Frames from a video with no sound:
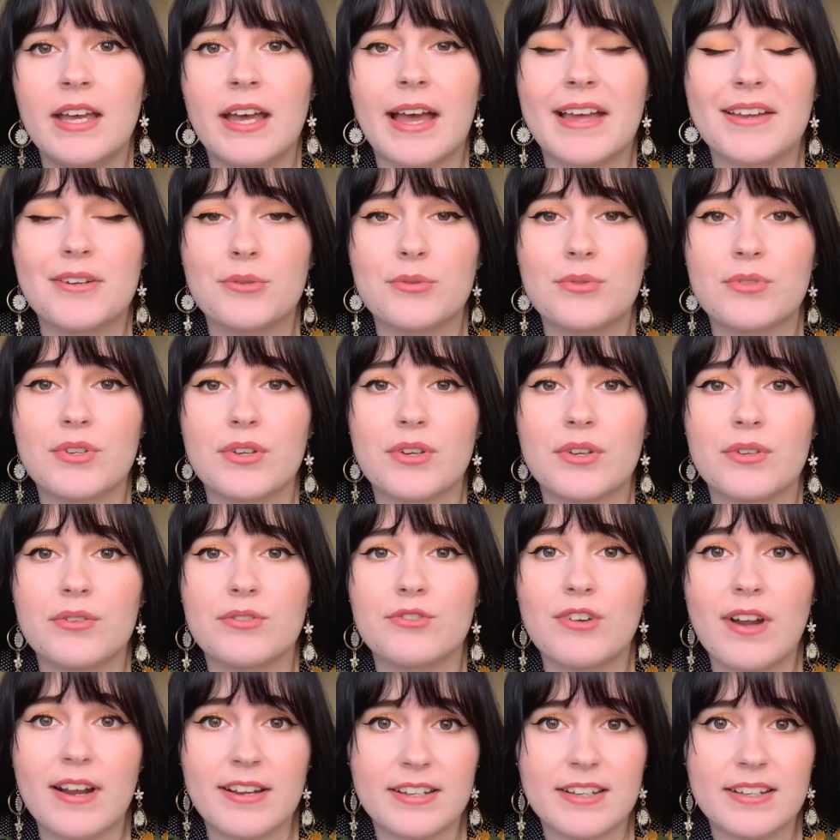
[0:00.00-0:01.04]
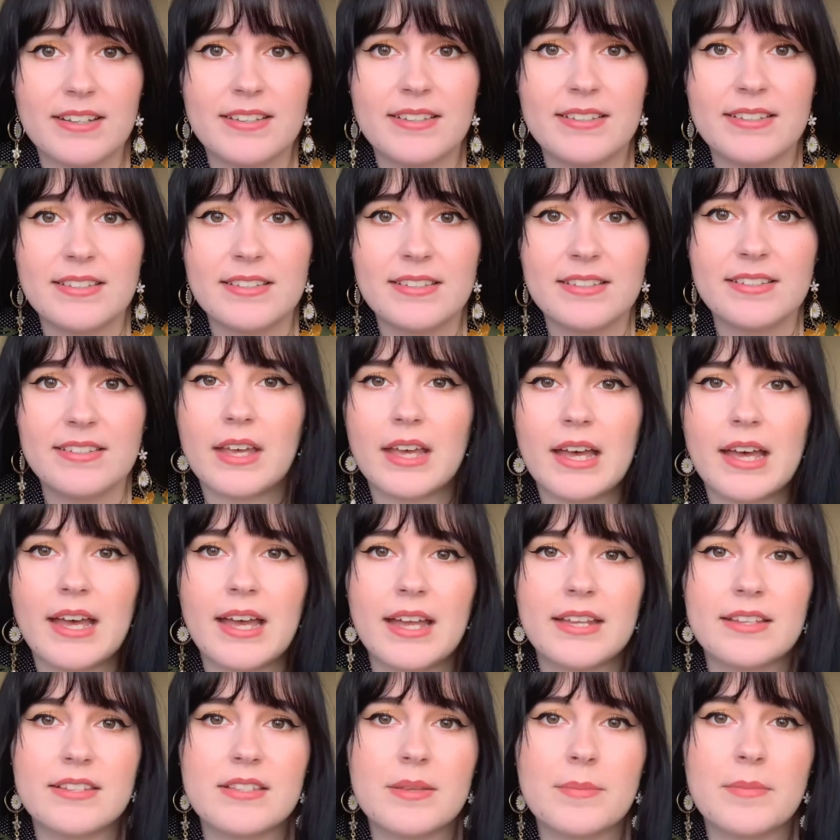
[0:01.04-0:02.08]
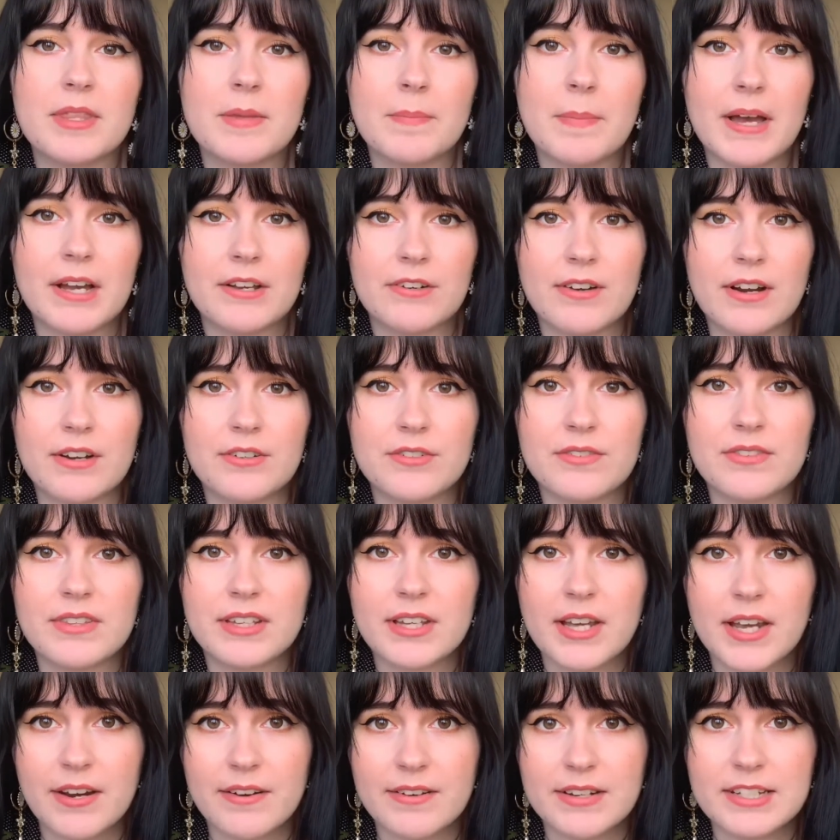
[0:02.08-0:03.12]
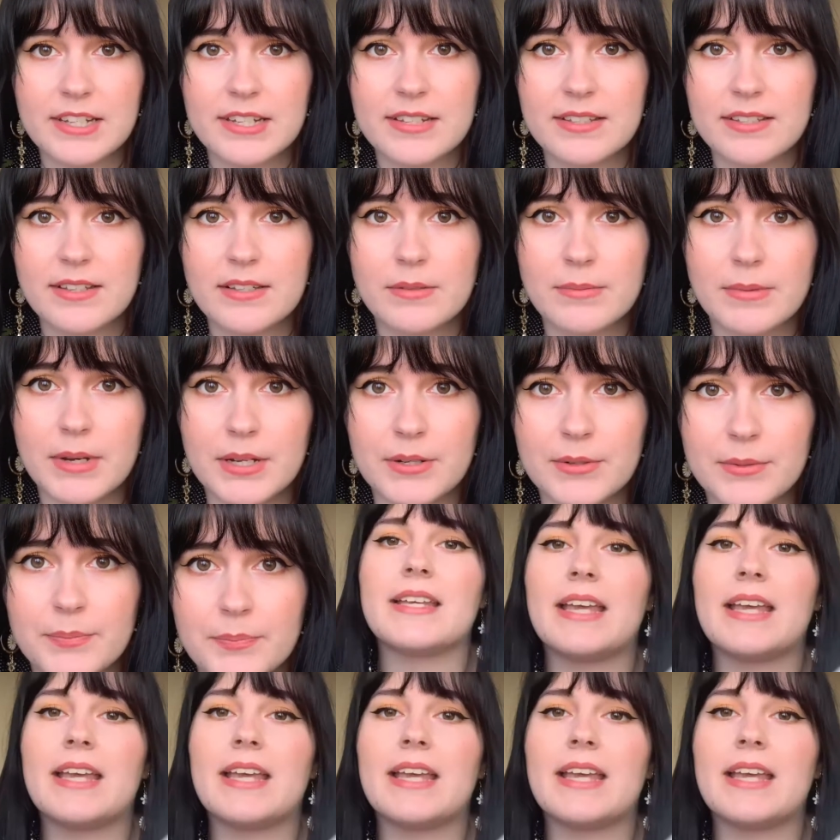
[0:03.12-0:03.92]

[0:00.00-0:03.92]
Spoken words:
and also dragons and some of the background of the characters as well.